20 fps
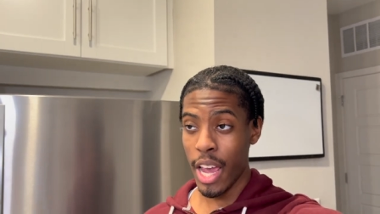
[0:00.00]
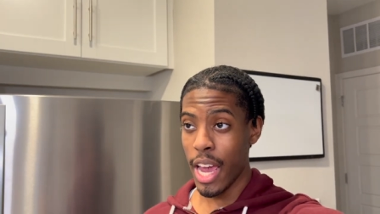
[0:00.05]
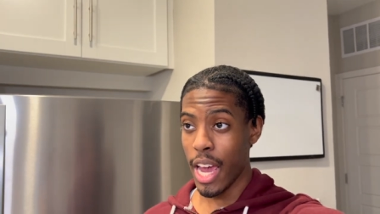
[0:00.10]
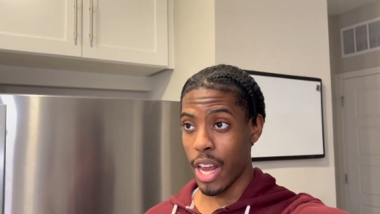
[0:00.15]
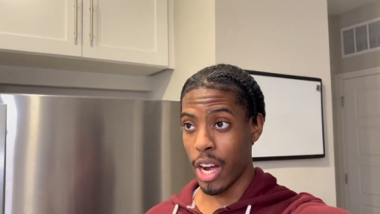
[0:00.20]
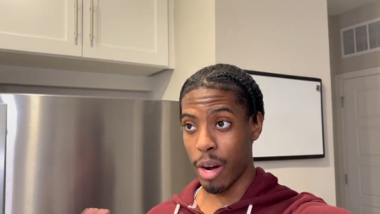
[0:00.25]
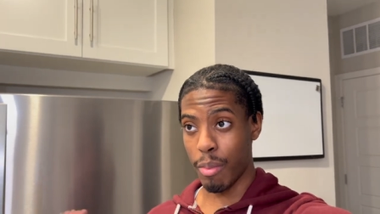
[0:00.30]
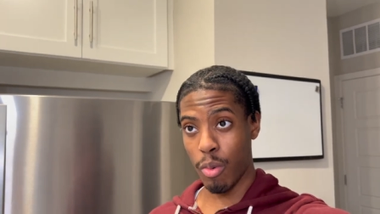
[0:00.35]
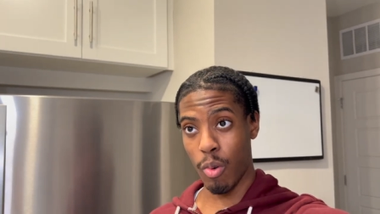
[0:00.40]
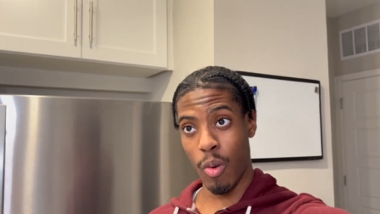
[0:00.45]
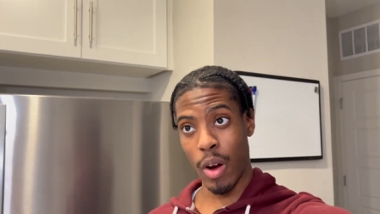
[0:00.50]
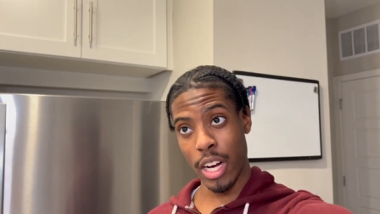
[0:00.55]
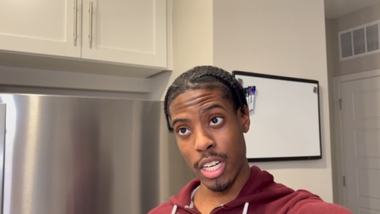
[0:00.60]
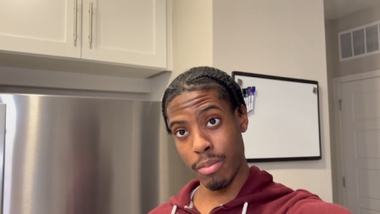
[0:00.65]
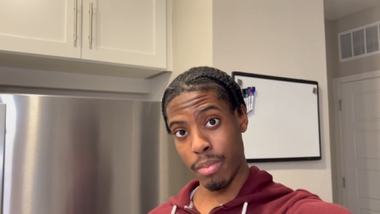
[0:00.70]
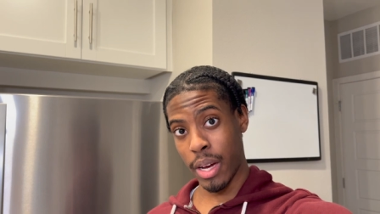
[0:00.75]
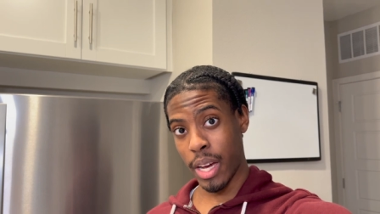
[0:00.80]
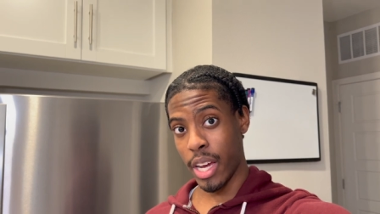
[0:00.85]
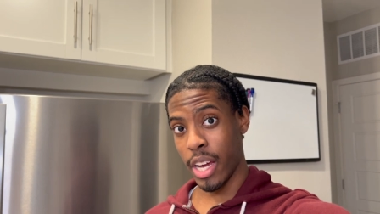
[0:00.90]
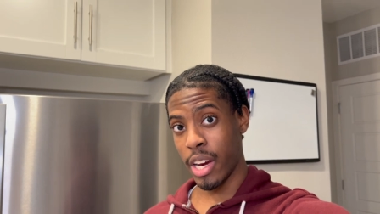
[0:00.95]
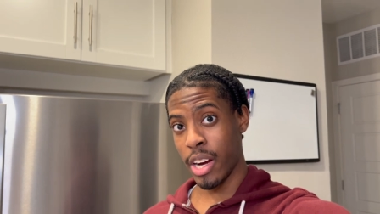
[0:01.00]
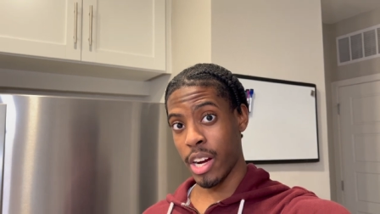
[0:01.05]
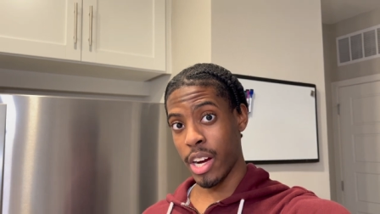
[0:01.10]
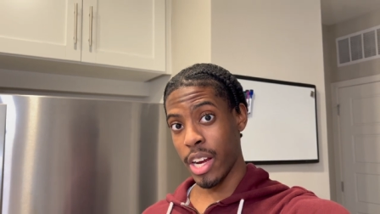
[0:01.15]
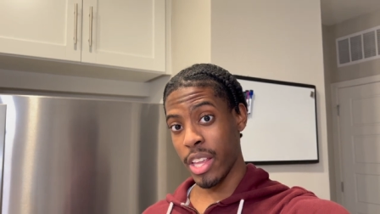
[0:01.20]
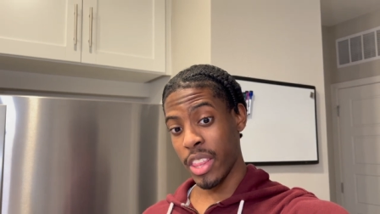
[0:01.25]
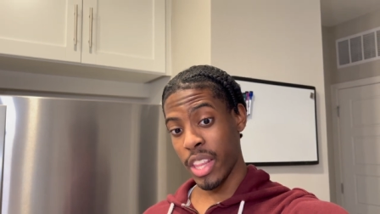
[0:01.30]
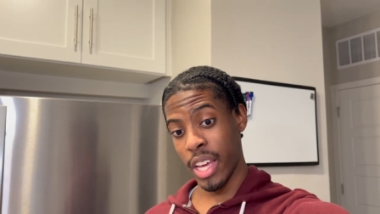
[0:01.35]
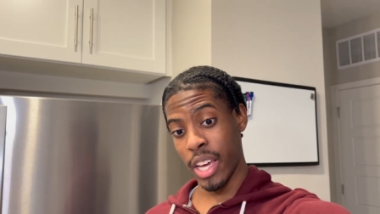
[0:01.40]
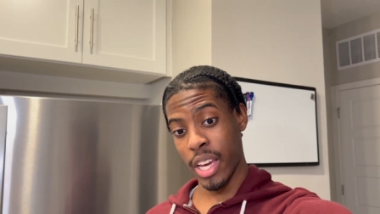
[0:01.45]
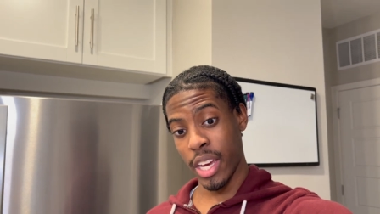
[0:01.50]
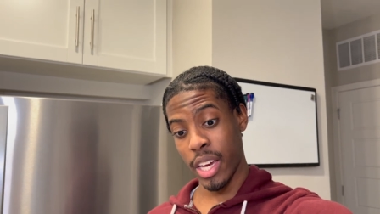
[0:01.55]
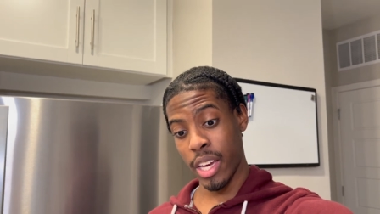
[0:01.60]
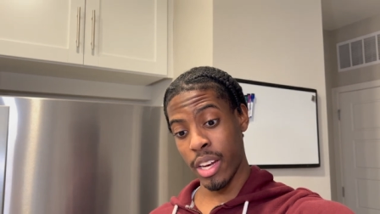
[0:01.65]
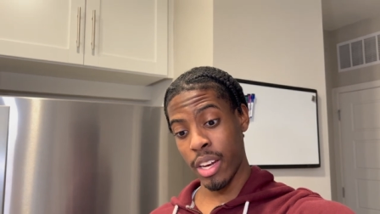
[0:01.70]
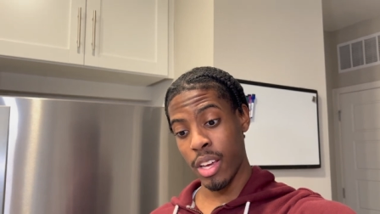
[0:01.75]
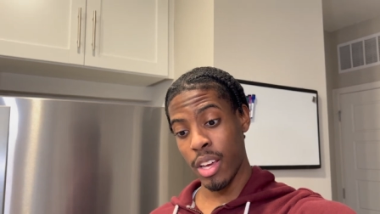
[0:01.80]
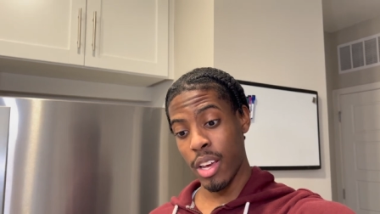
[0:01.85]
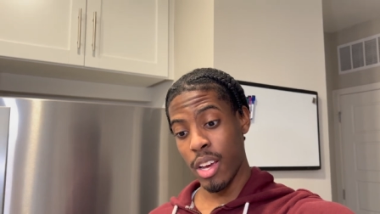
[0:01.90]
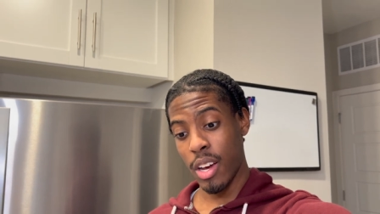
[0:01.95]
and I'm gonna wash my hair and then
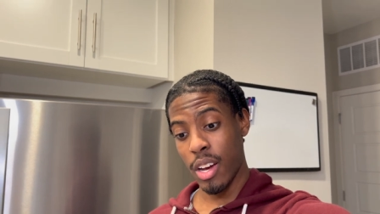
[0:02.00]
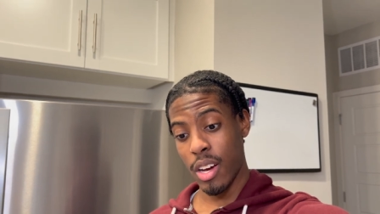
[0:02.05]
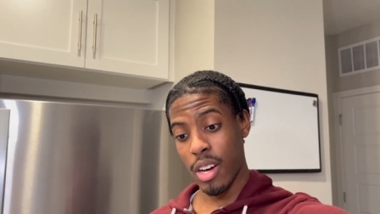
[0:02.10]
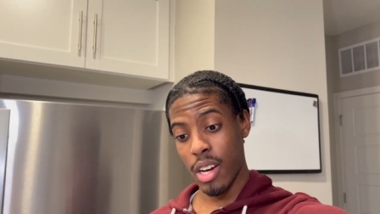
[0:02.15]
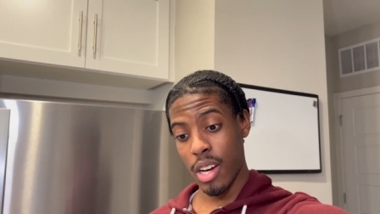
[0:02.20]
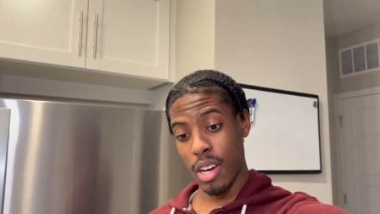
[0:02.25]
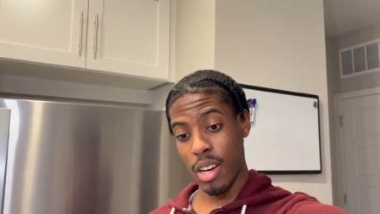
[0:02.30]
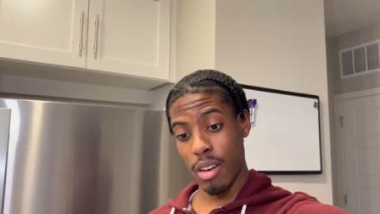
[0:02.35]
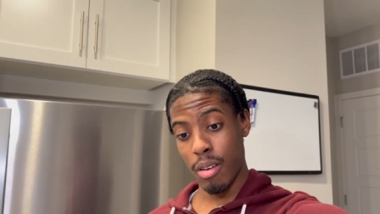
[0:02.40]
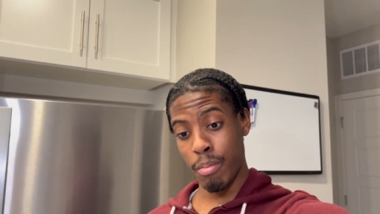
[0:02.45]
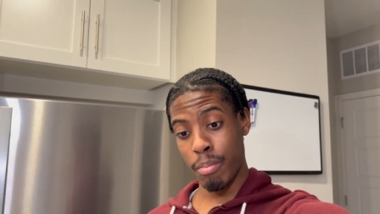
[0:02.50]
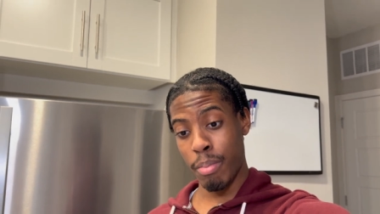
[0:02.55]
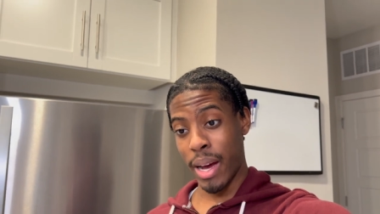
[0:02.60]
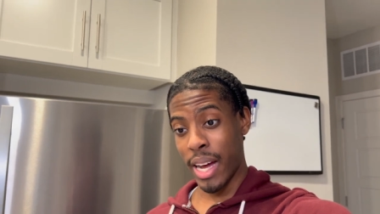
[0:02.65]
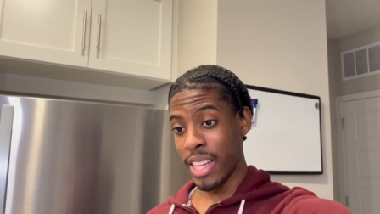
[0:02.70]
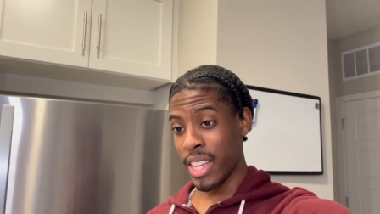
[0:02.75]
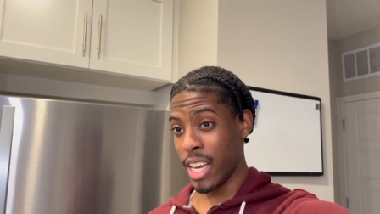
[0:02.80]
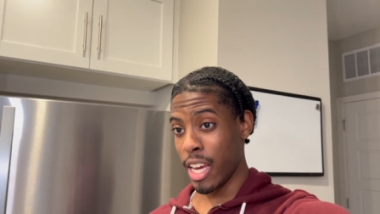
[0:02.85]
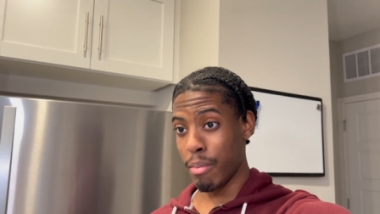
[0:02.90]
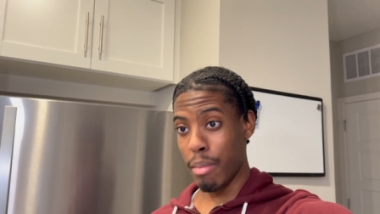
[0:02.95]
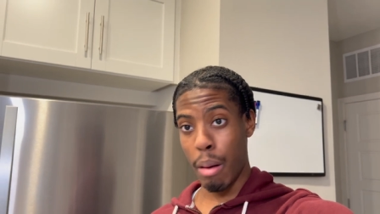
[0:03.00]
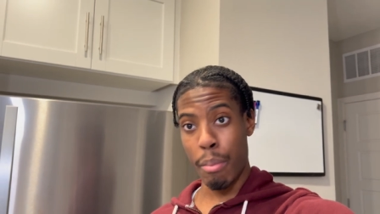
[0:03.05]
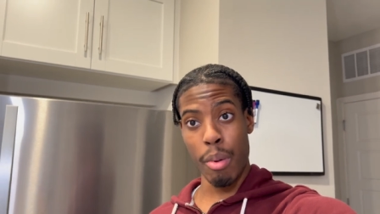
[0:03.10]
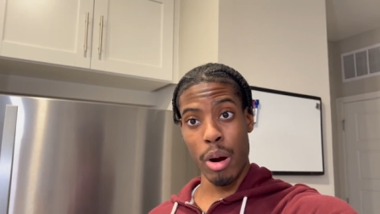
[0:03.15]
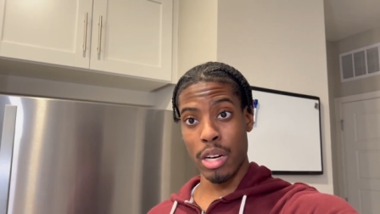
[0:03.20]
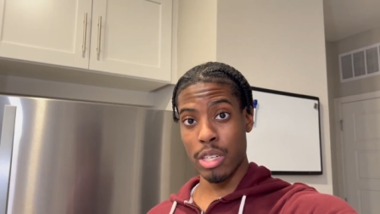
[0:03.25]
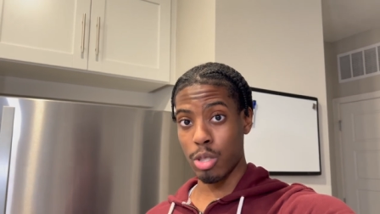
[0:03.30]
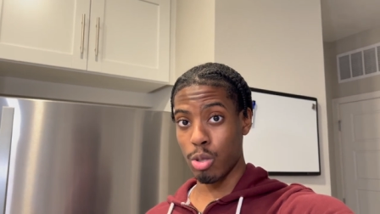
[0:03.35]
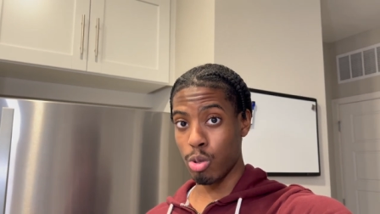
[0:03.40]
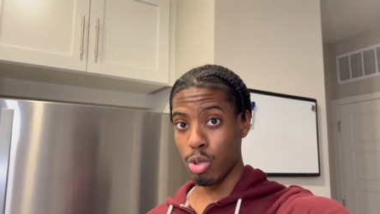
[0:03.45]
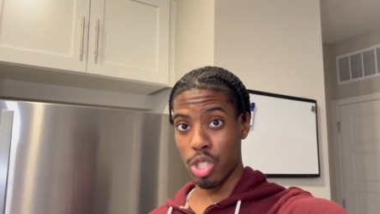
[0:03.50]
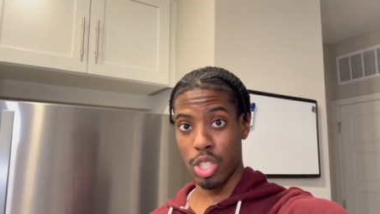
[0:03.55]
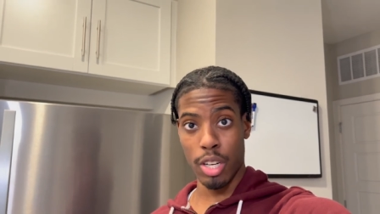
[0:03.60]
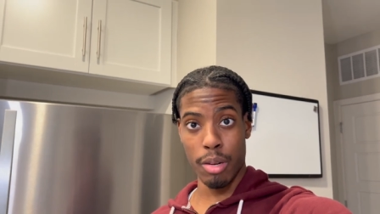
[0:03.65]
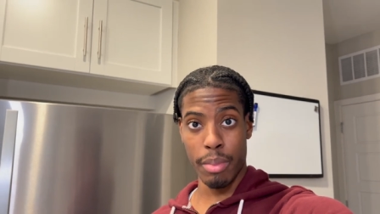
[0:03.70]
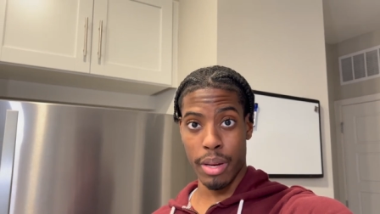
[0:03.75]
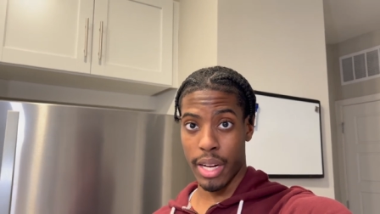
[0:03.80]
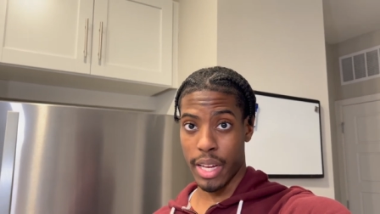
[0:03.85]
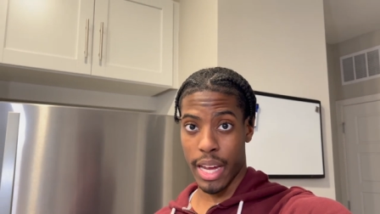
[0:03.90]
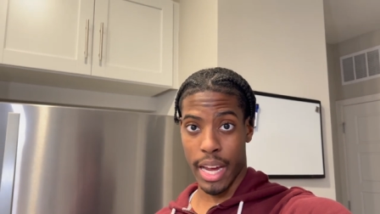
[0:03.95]
by then my bar stools should have
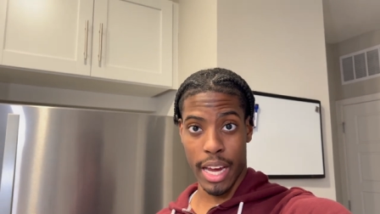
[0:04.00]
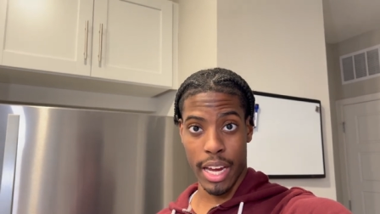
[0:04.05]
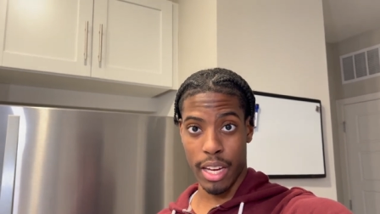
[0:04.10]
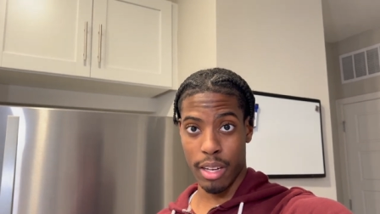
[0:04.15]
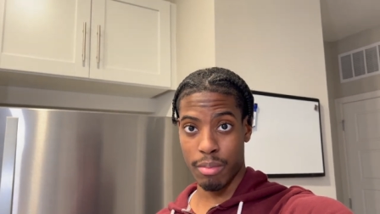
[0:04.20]
been a cane.